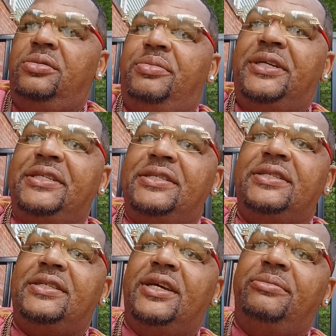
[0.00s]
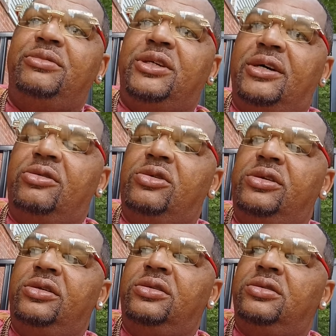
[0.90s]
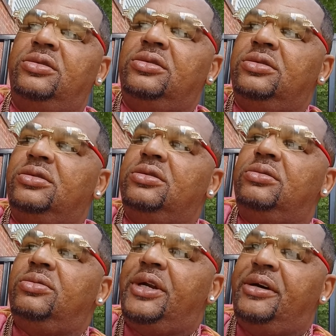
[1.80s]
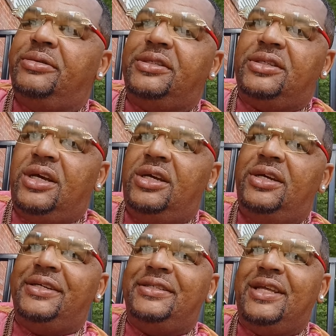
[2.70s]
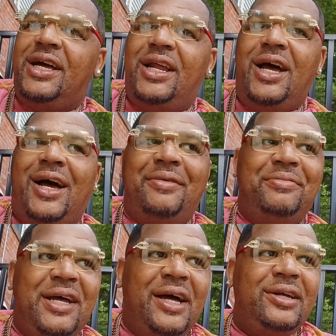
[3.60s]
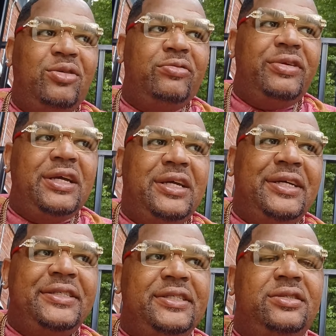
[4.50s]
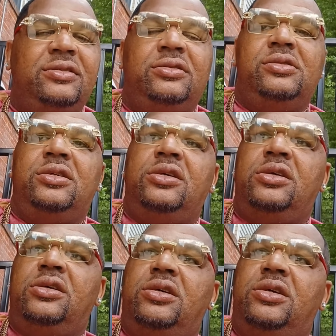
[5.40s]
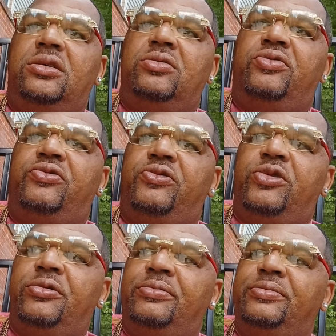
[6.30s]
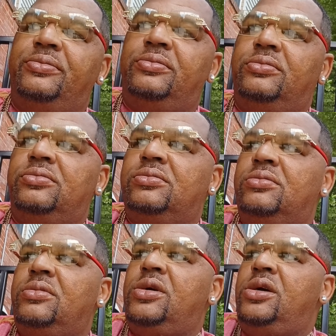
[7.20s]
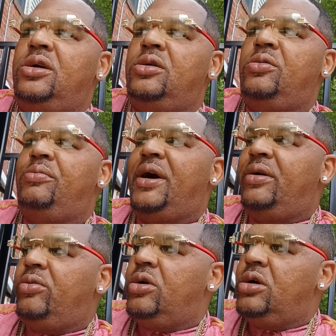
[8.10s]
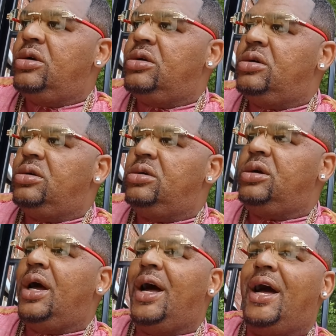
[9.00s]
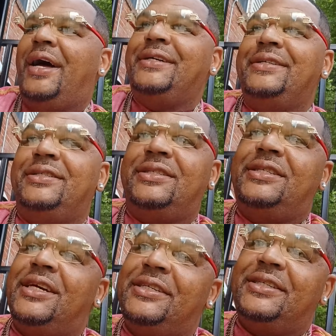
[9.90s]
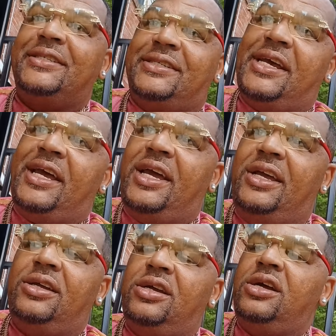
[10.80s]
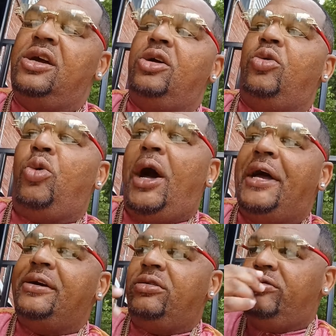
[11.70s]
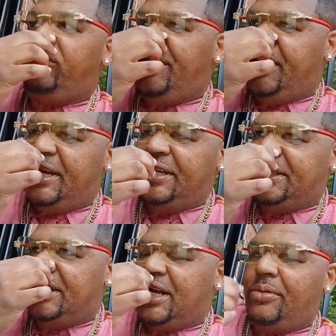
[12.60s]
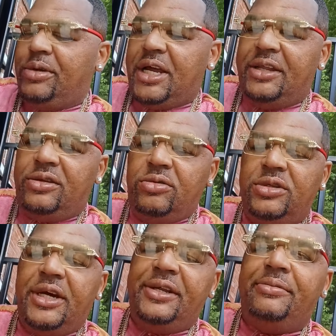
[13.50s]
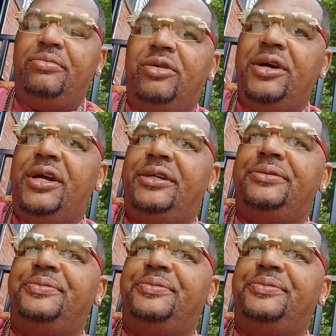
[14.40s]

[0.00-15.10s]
but at the same token, what I would say is that I'm not on vacation from my work. I just said why on vacation I would not do daily bread.